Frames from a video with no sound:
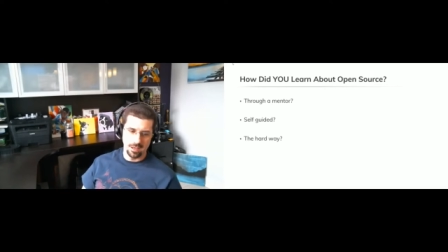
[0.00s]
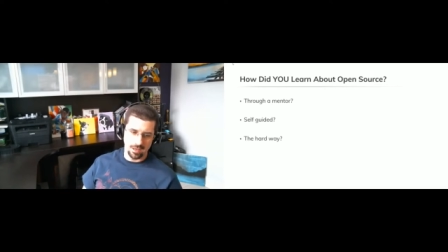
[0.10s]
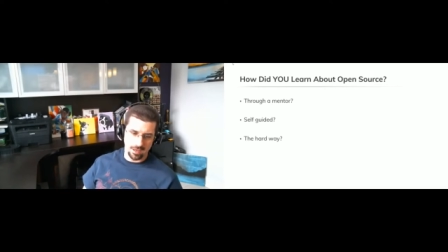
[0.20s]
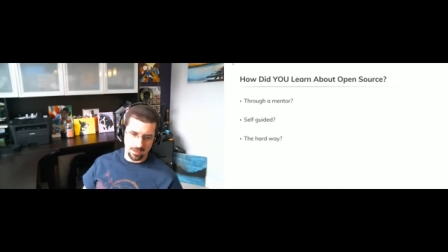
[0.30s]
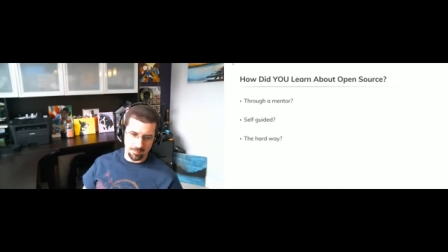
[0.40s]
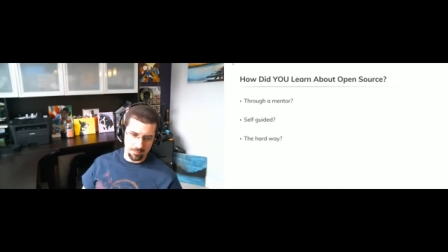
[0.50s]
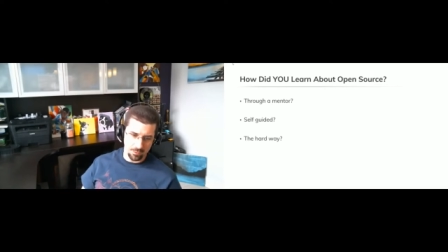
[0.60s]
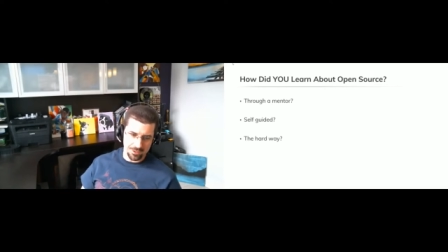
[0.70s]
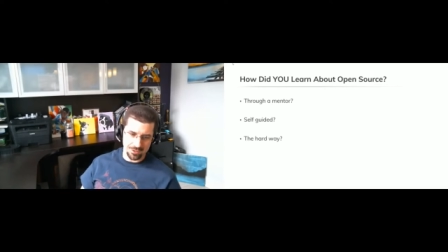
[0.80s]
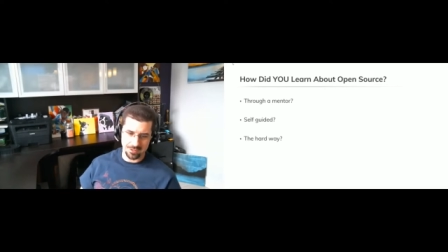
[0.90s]
Um,
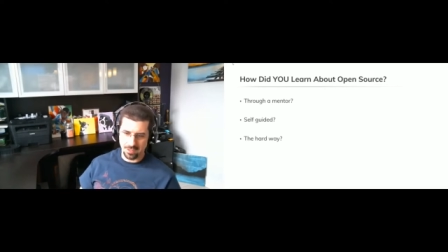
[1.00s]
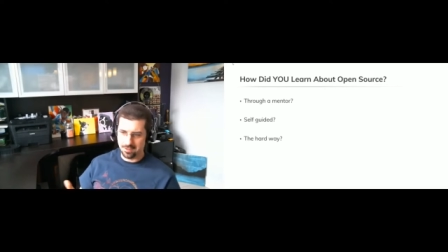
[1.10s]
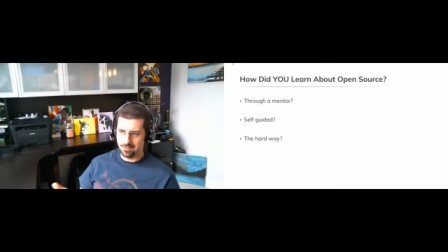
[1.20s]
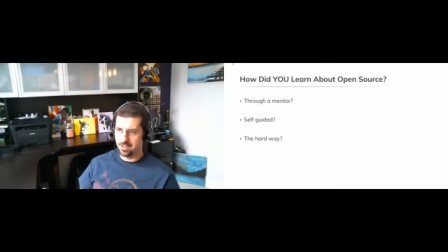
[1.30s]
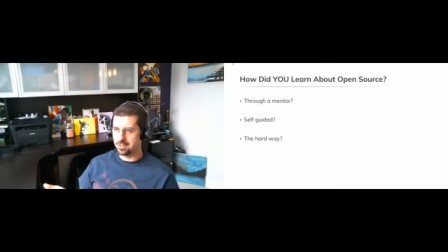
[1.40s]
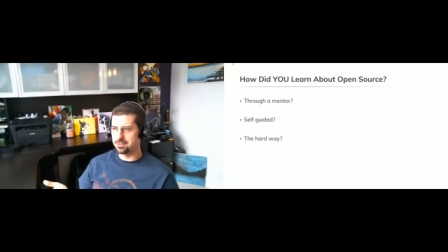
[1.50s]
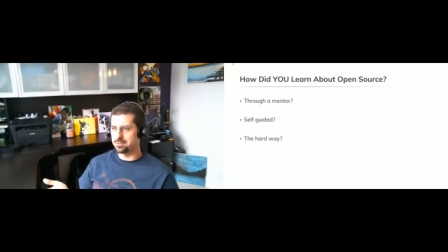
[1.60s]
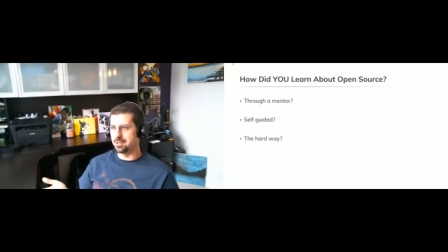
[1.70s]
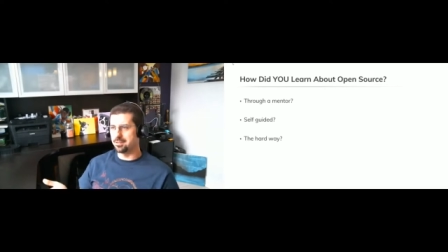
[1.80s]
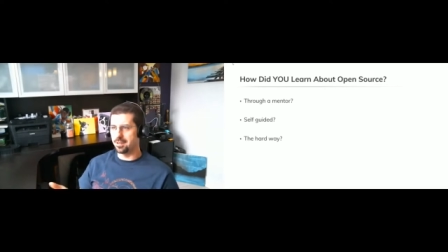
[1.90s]
which is kind of the next
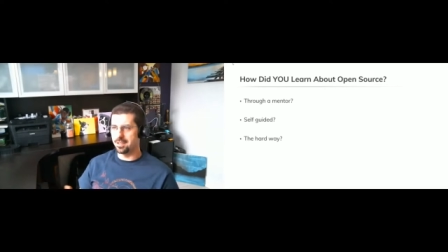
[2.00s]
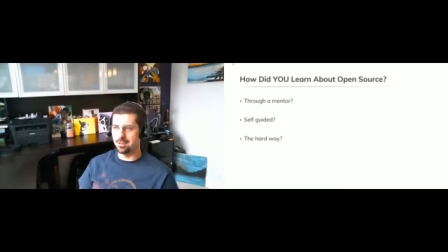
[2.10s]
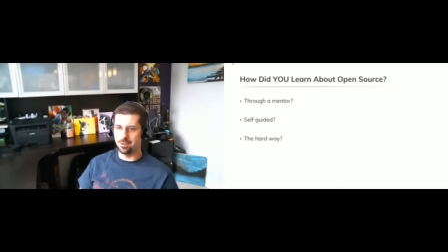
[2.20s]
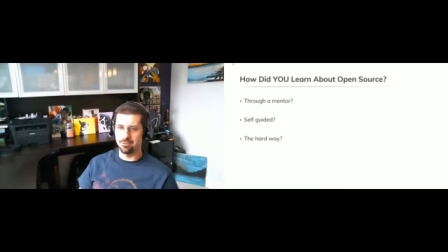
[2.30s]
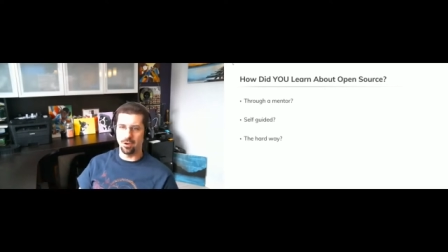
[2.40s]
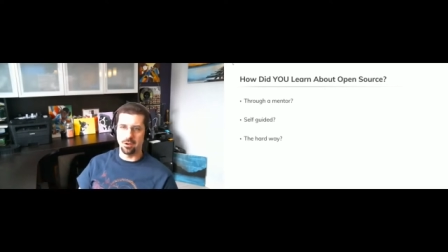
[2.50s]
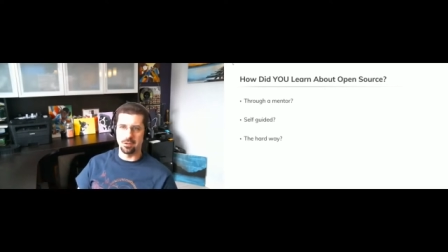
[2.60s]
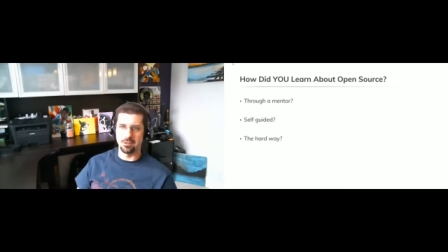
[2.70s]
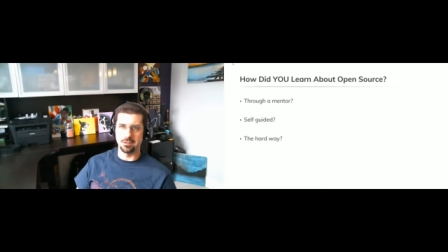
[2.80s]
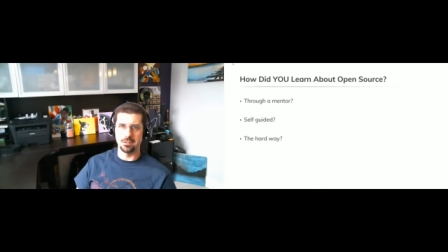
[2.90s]
one, right? We've
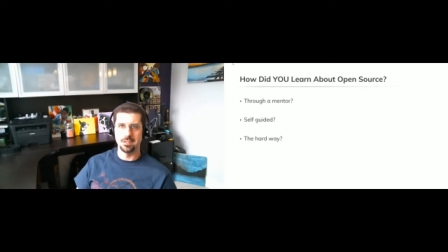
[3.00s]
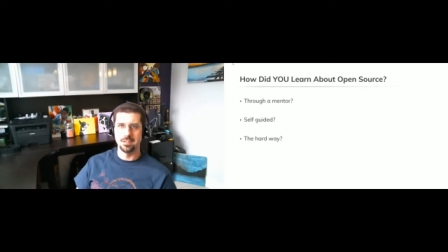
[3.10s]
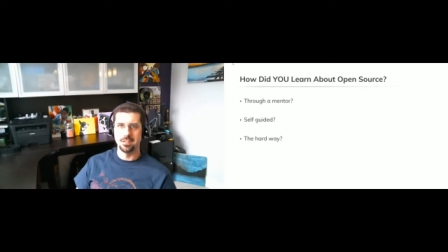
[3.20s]
all,